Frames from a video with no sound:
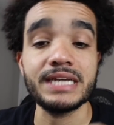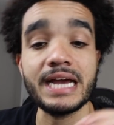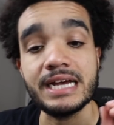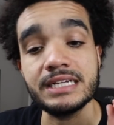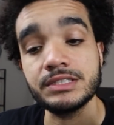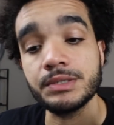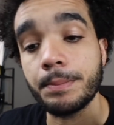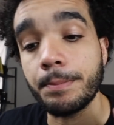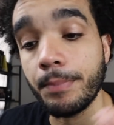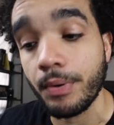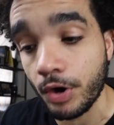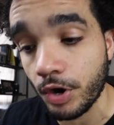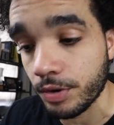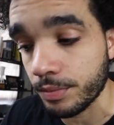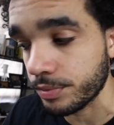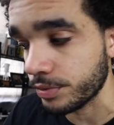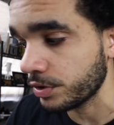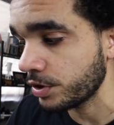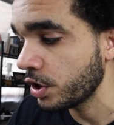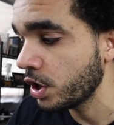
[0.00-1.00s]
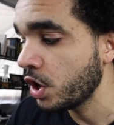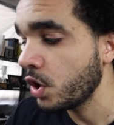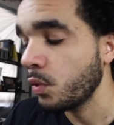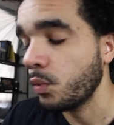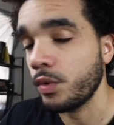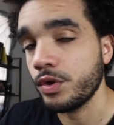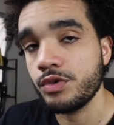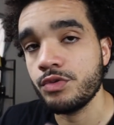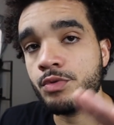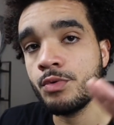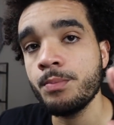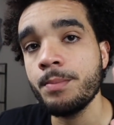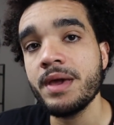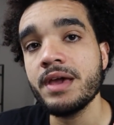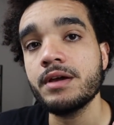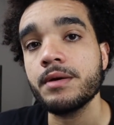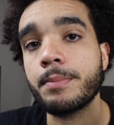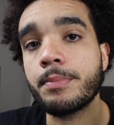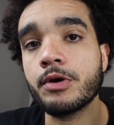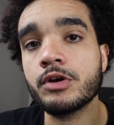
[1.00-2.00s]
As a barber, when you
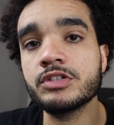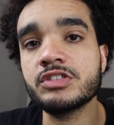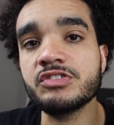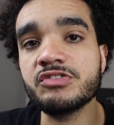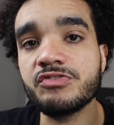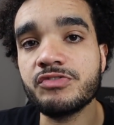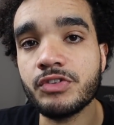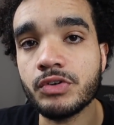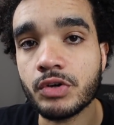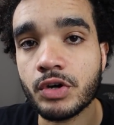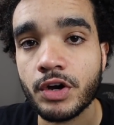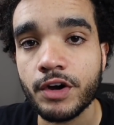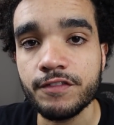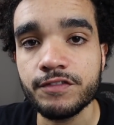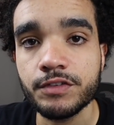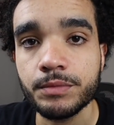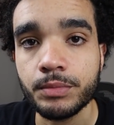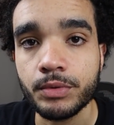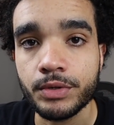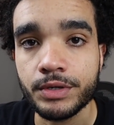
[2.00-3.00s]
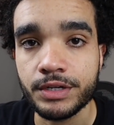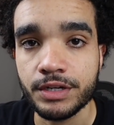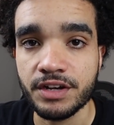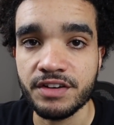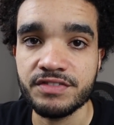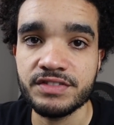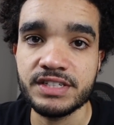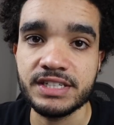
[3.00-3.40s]
make a person feel comfortable enough